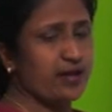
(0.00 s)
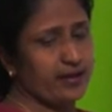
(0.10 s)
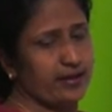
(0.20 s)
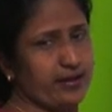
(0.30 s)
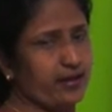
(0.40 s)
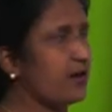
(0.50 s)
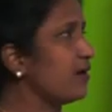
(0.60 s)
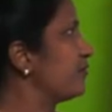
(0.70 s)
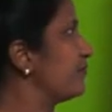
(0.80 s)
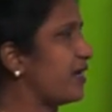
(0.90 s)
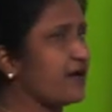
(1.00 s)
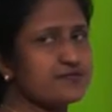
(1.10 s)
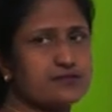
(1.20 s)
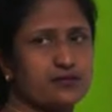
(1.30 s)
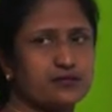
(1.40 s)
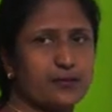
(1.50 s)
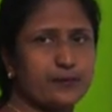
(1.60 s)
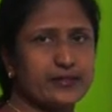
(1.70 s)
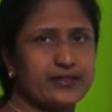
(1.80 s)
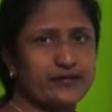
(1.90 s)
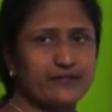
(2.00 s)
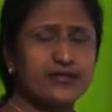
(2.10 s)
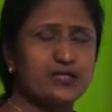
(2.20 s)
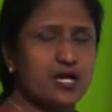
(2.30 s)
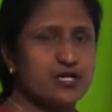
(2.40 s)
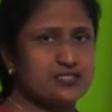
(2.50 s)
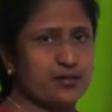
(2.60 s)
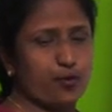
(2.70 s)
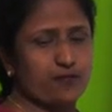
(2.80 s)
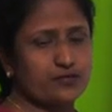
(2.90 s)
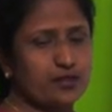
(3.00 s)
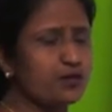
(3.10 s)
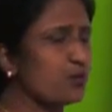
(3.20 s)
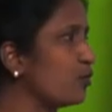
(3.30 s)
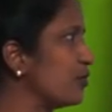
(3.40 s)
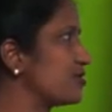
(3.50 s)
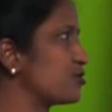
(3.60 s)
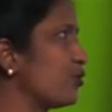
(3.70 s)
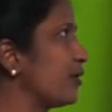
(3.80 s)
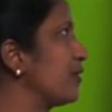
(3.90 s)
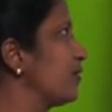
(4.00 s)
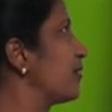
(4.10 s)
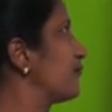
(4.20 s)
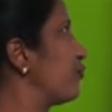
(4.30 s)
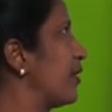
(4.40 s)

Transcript: A. We have completed with some of the words over here for